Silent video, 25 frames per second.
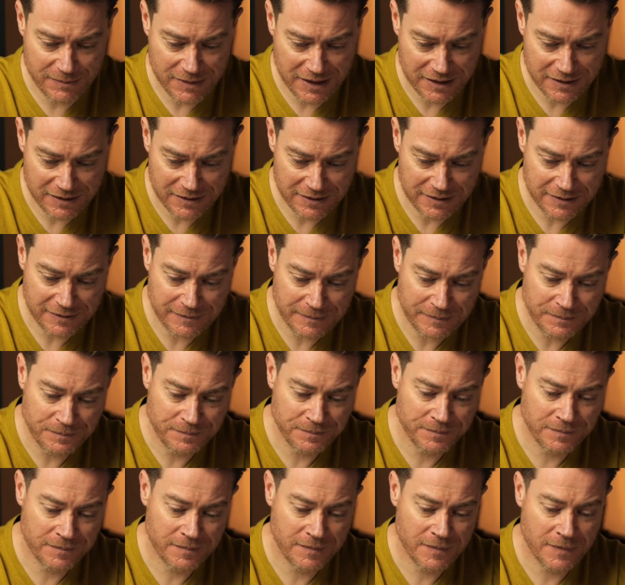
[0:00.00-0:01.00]
method.
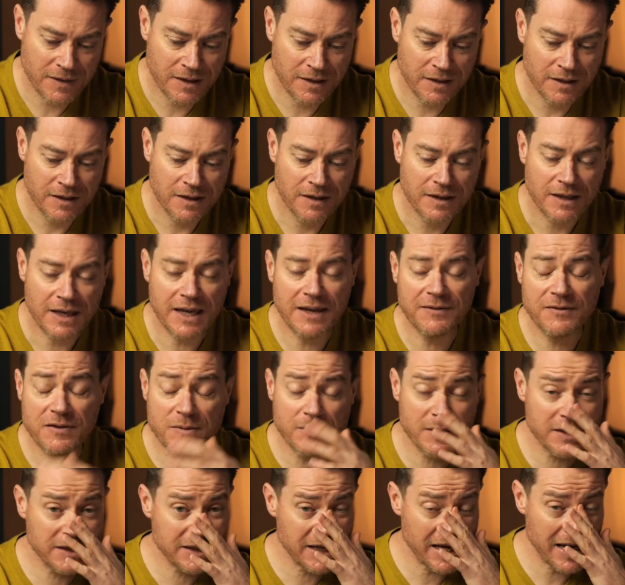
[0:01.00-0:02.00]
If a
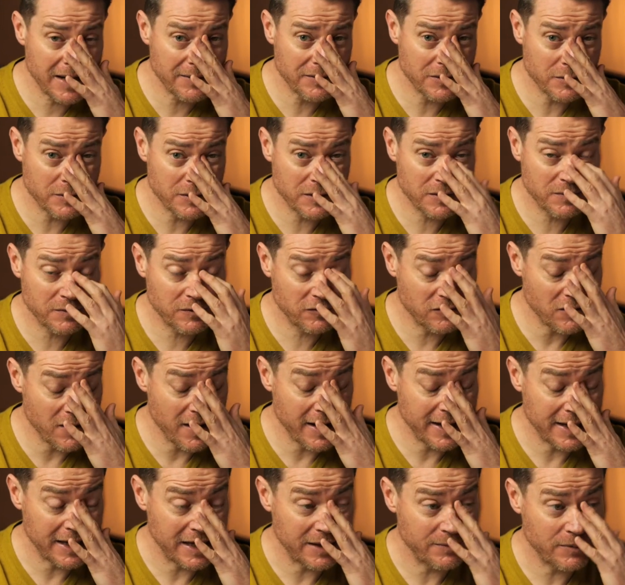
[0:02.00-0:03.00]
material is
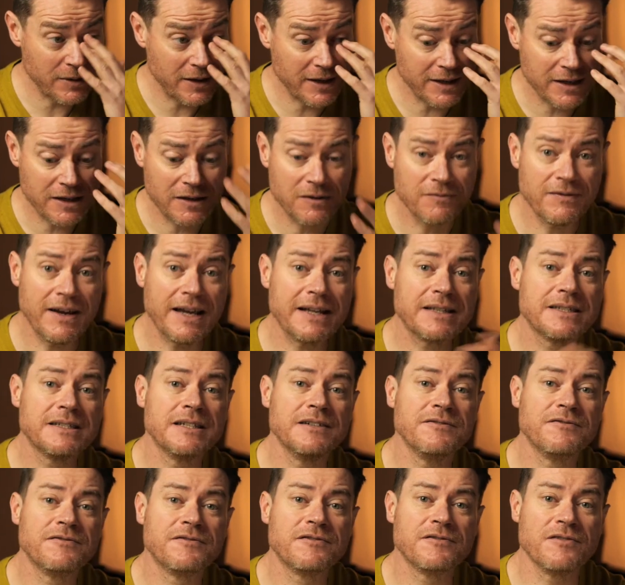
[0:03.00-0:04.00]
drying by
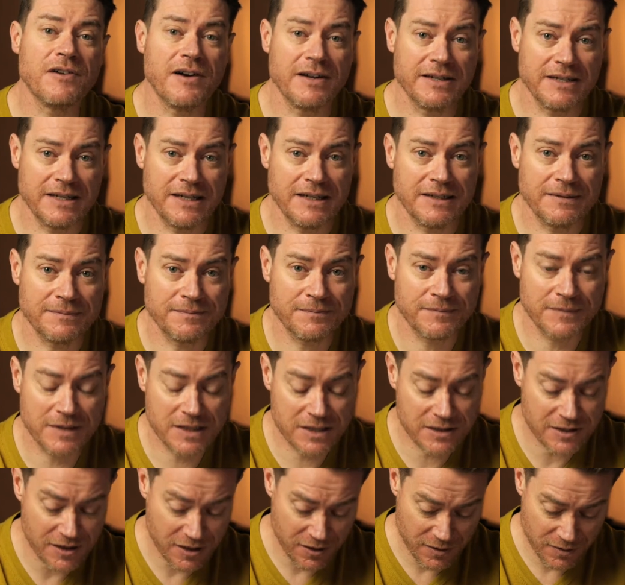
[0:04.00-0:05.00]
convective drying,
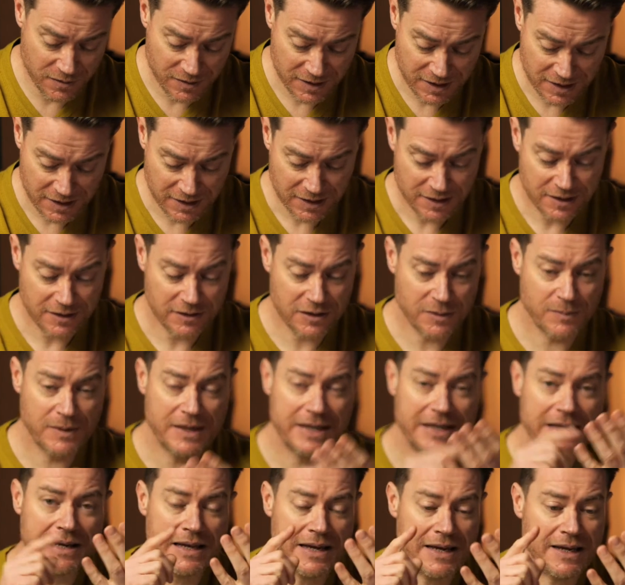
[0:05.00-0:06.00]
so to
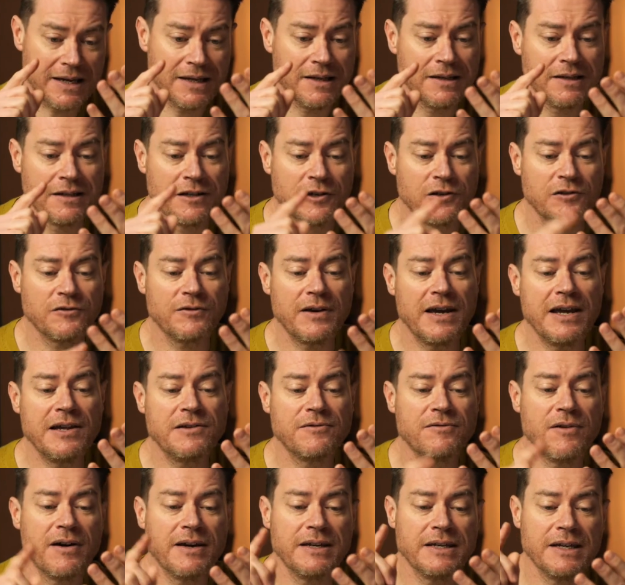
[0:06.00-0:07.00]
be clear, tray
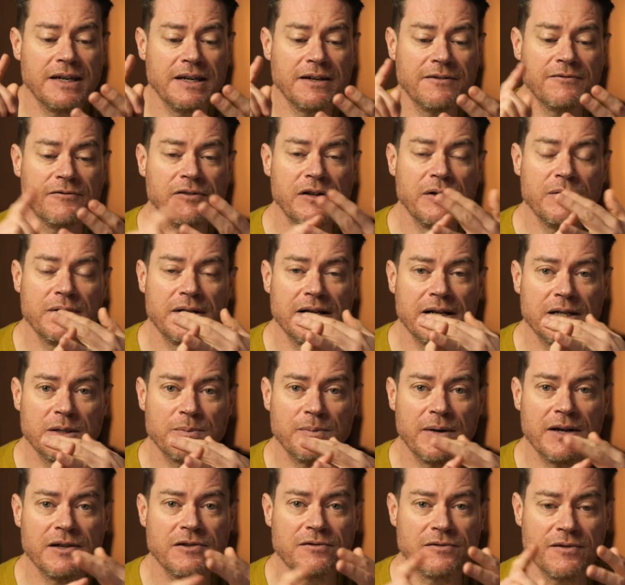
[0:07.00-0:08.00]
drying, fluidized
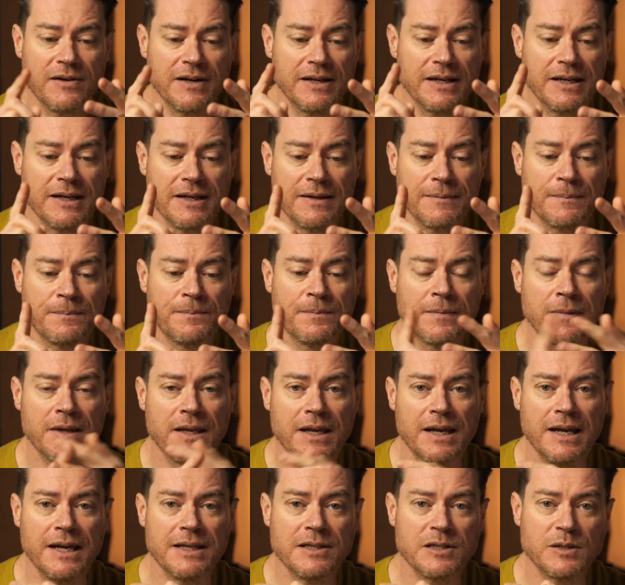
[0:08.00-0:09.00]
bed drying,
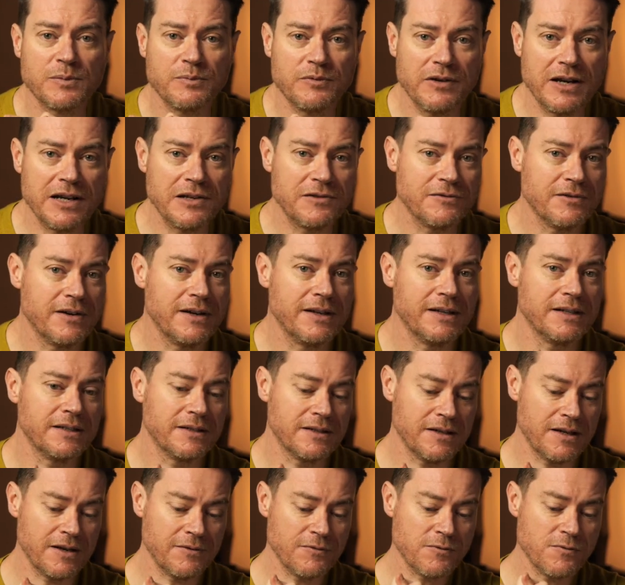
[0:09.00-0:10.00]
and spray drying
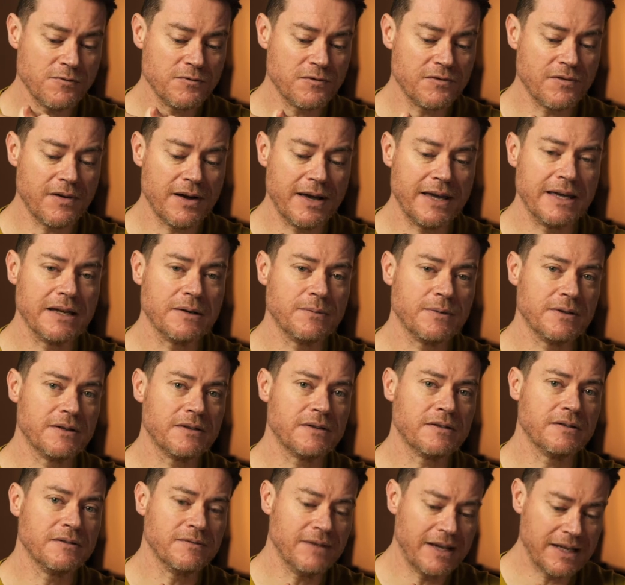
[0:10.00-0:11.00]
are all drying with
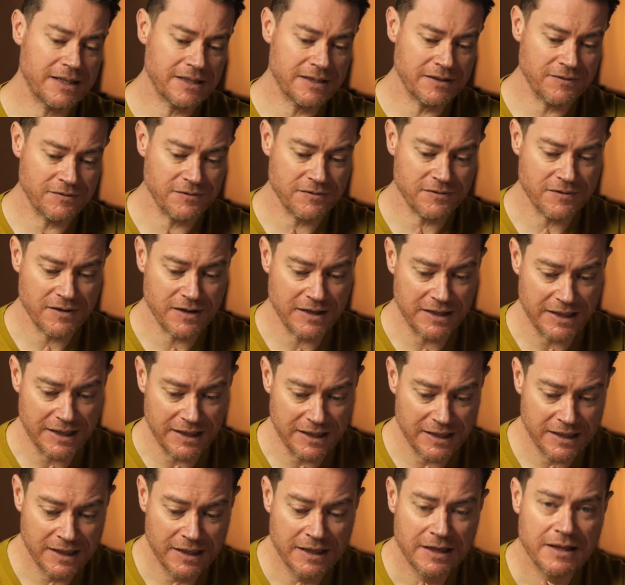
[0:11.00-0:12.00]
convective
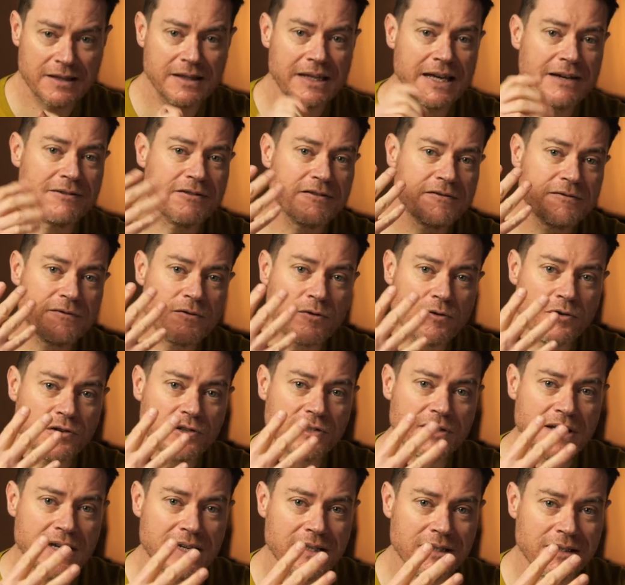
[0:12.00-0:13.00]
drying. There are four
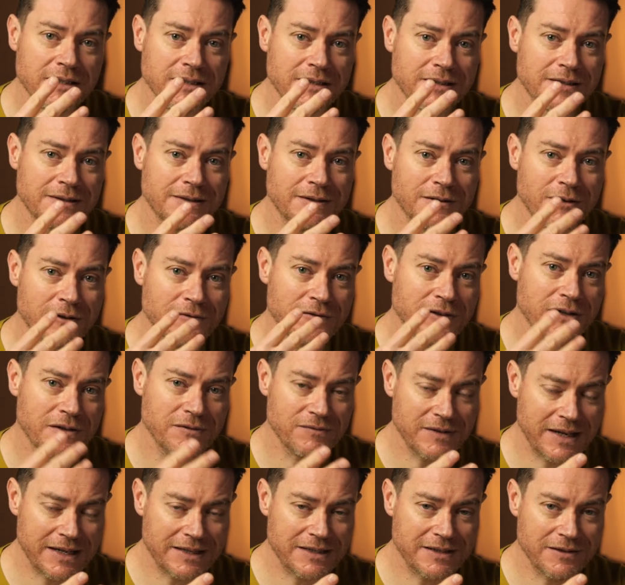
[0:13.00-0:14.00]
stages of
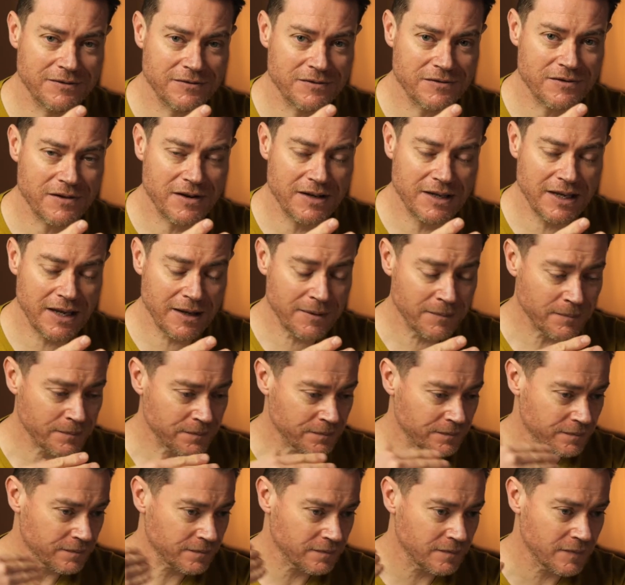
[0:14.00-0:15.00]
convective drying.
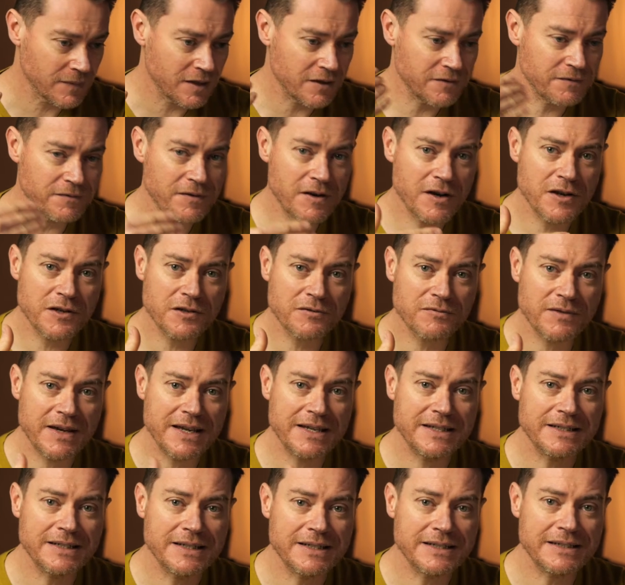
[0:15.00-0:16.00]
The first
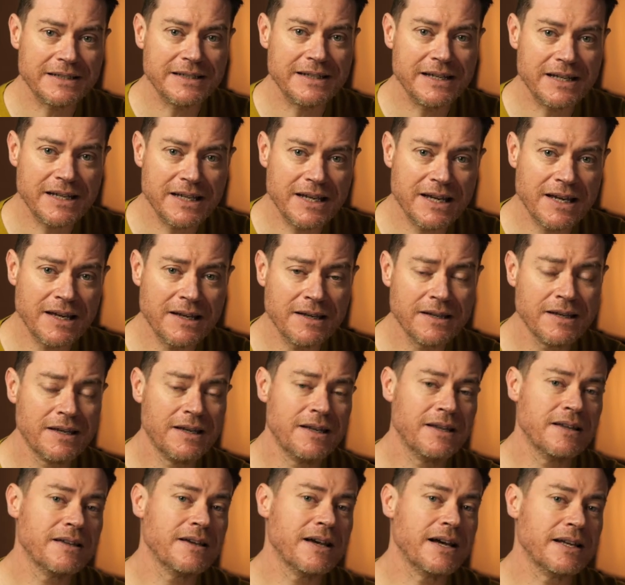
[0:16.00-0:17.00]
region is linear,
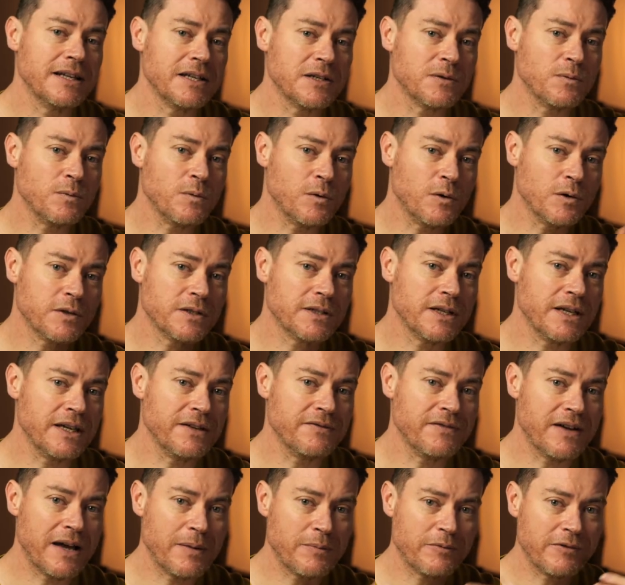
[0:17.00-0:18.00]
and it's water
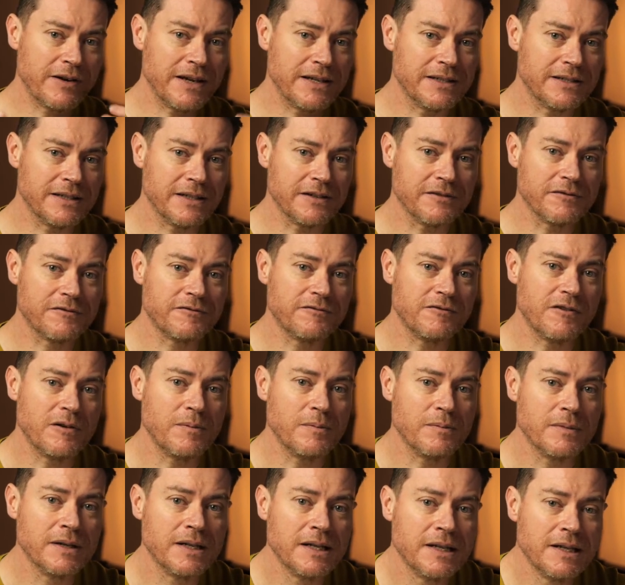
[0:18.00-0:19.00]
evaporating
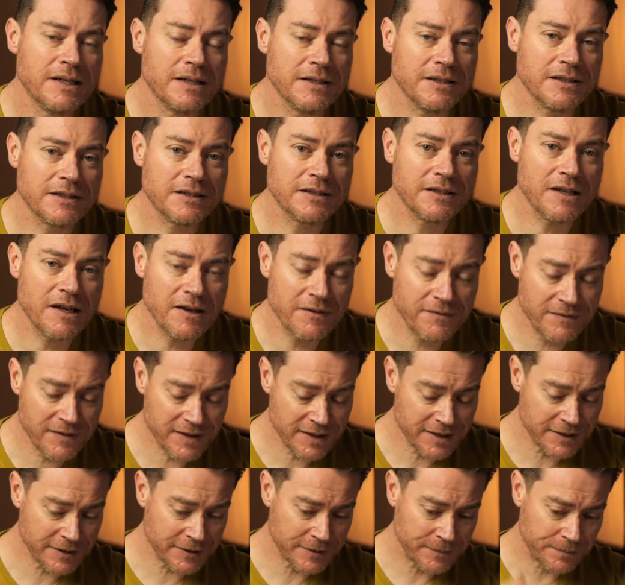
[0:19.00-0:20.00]
from the
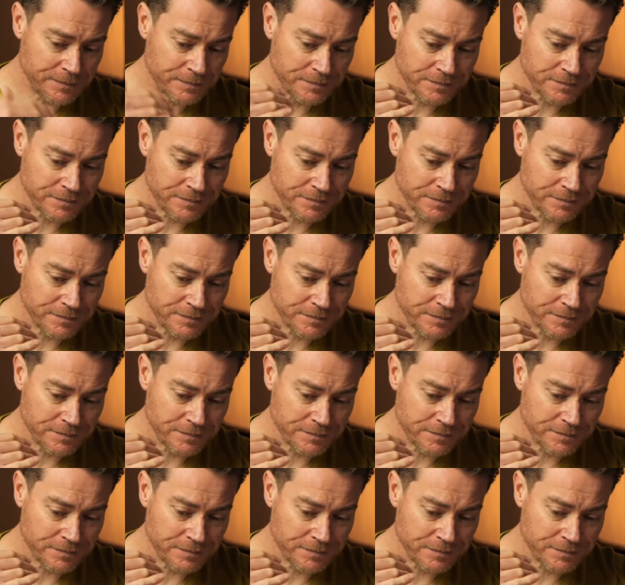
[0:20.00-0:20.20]
surface.